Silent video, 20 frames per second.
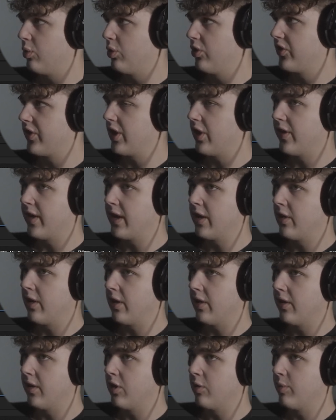we'll scale that out
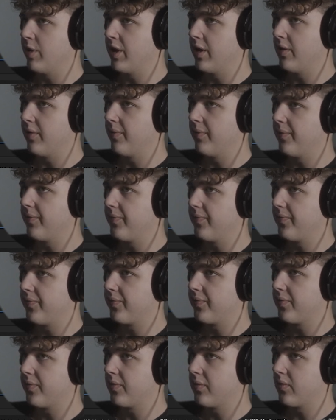a little bit,
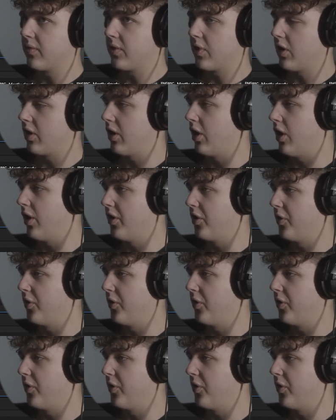or all